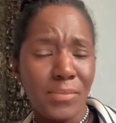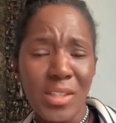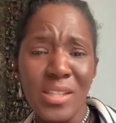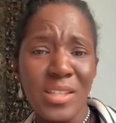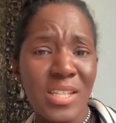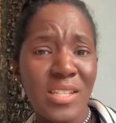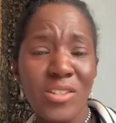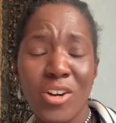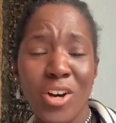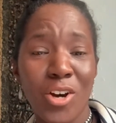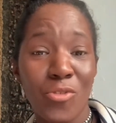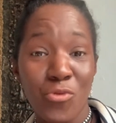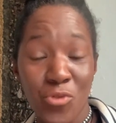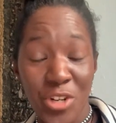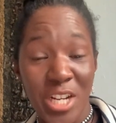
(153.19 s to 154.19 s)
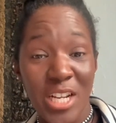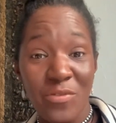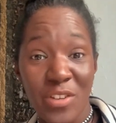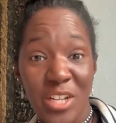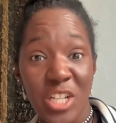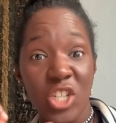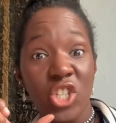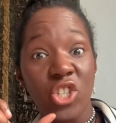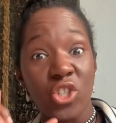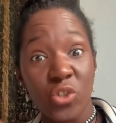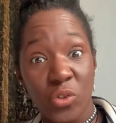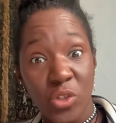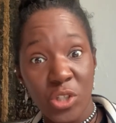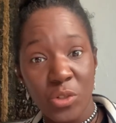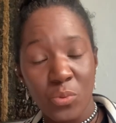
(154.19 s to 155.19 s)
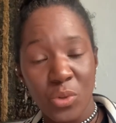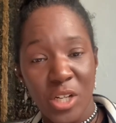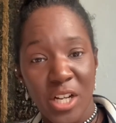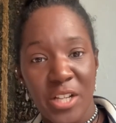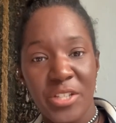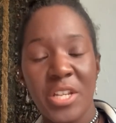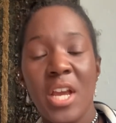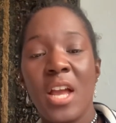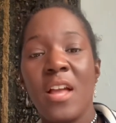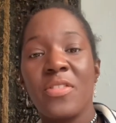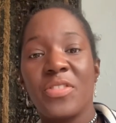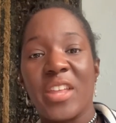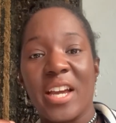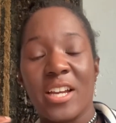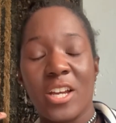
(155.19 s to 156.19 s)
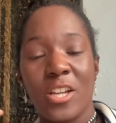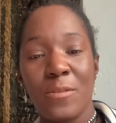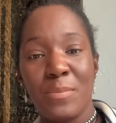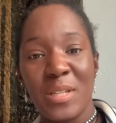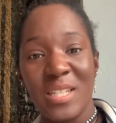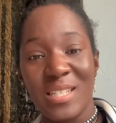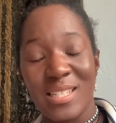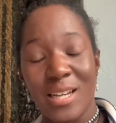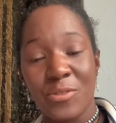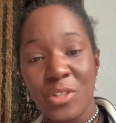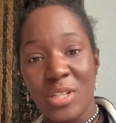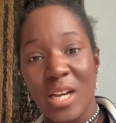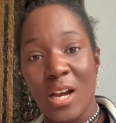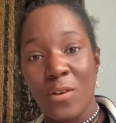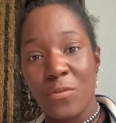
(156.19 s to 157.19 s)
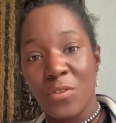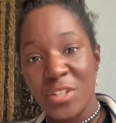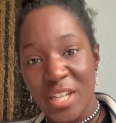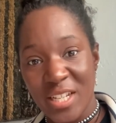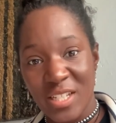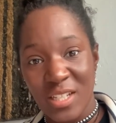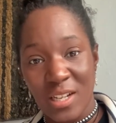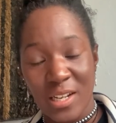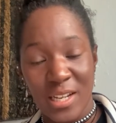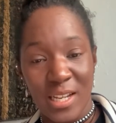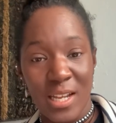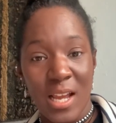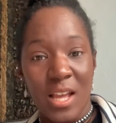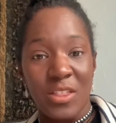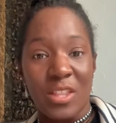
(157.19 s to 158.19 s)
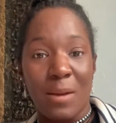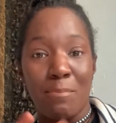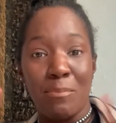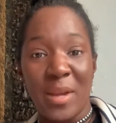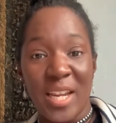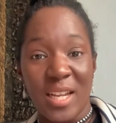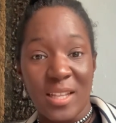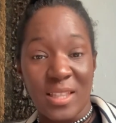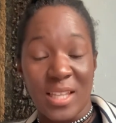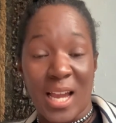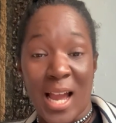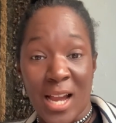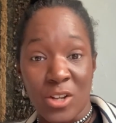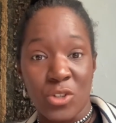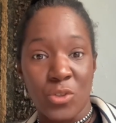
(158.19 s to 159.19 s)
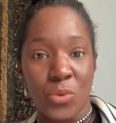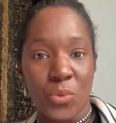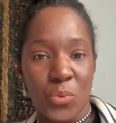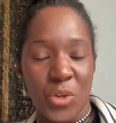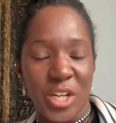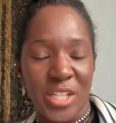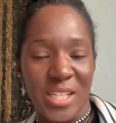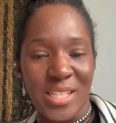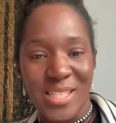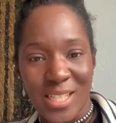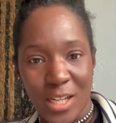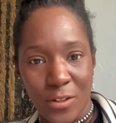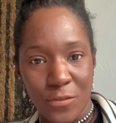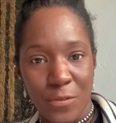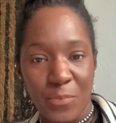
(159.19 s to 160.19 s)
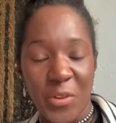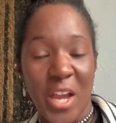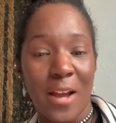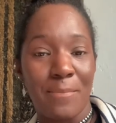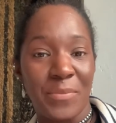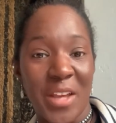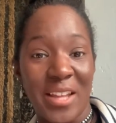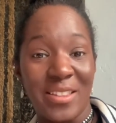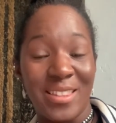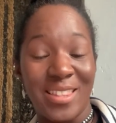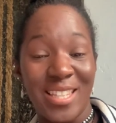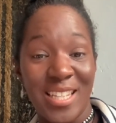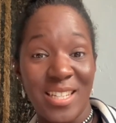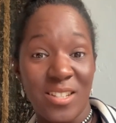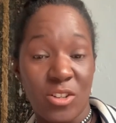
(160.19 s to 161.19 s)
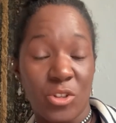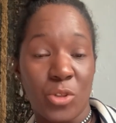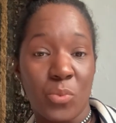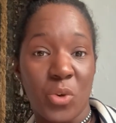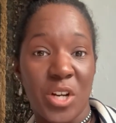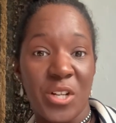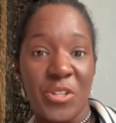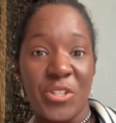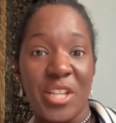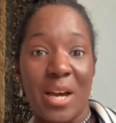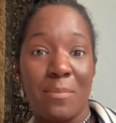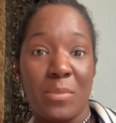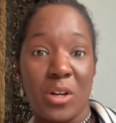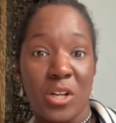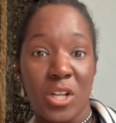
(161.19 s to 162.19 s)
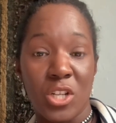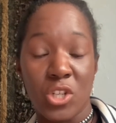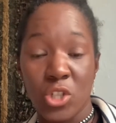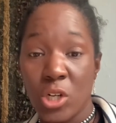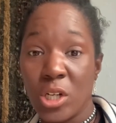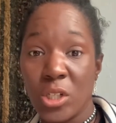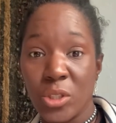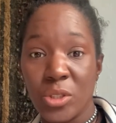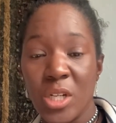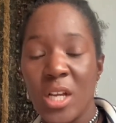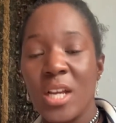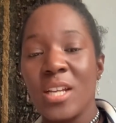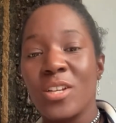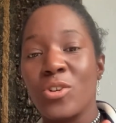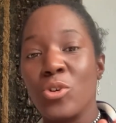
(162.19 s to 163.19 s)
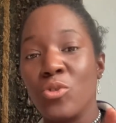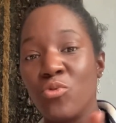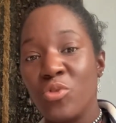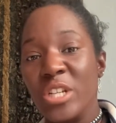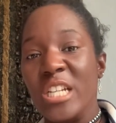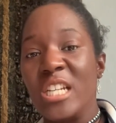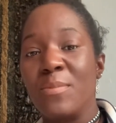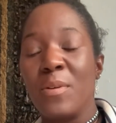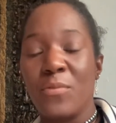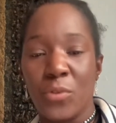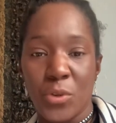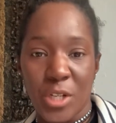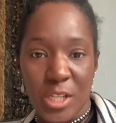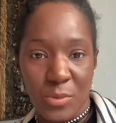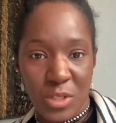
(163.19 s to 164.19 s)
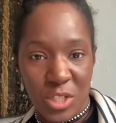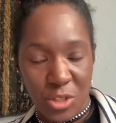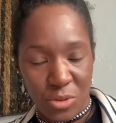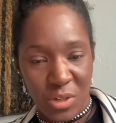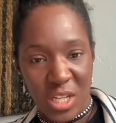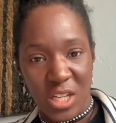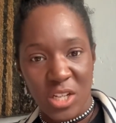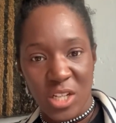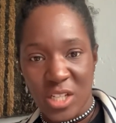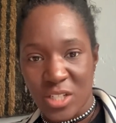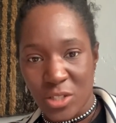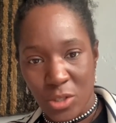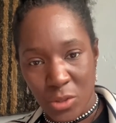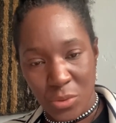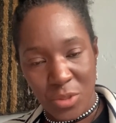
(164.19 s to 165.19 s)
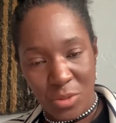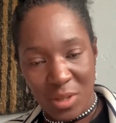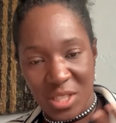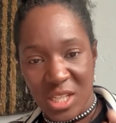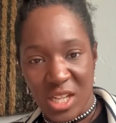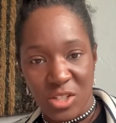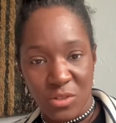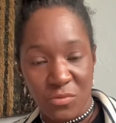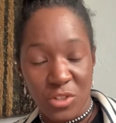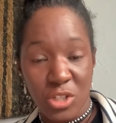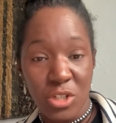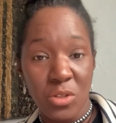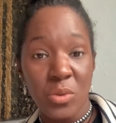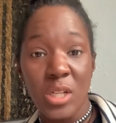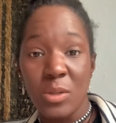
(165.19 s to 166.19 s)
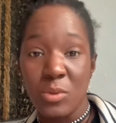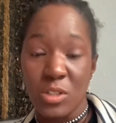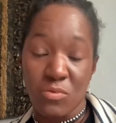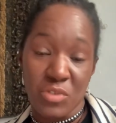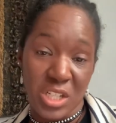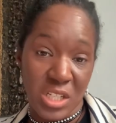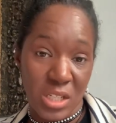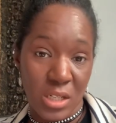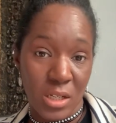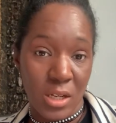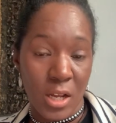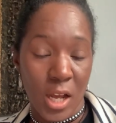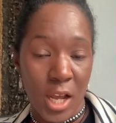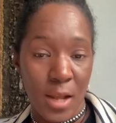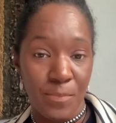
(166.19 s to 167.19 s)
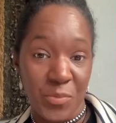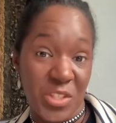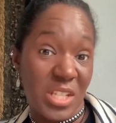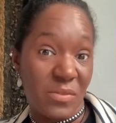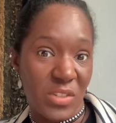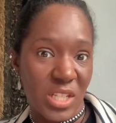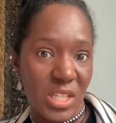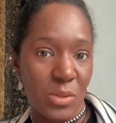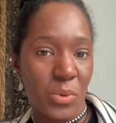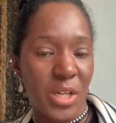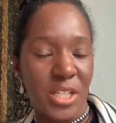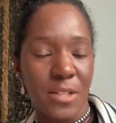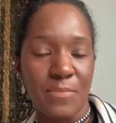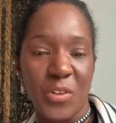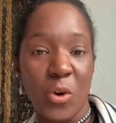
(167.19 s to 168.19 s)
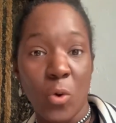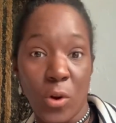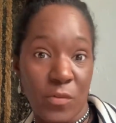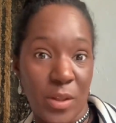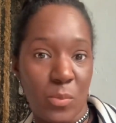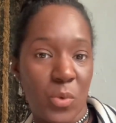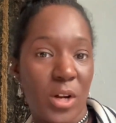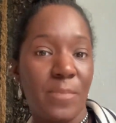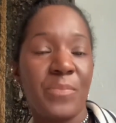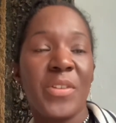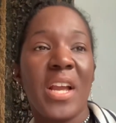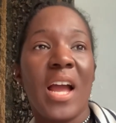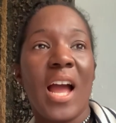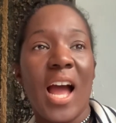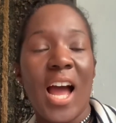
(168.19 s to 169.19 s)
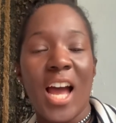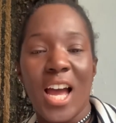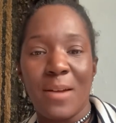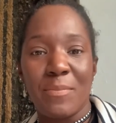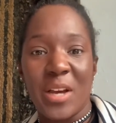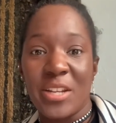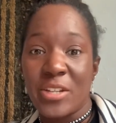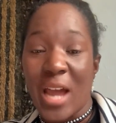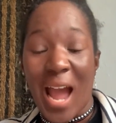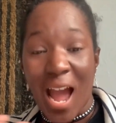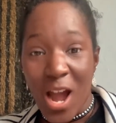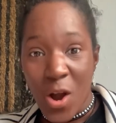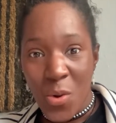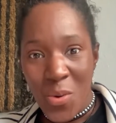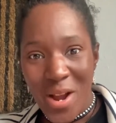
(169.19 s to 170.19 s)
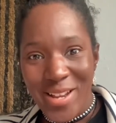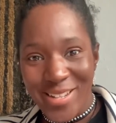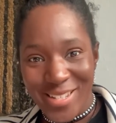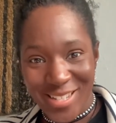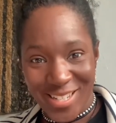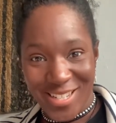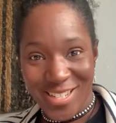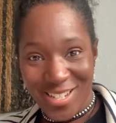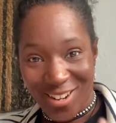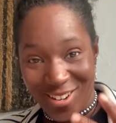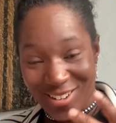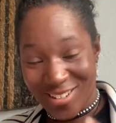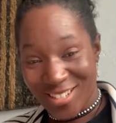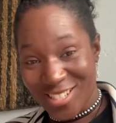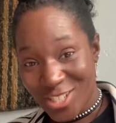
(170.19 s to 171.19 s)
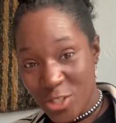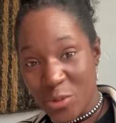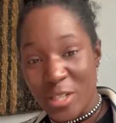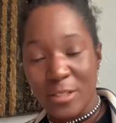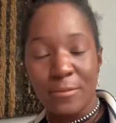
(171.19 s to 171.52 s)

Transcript: These are really short words that can be sounded out phonetically that make the actual word itself. And these are the words that my child could read before he was 3 years old. So at the age of 2, he was reading CVC words. All of them were. And how did I do it?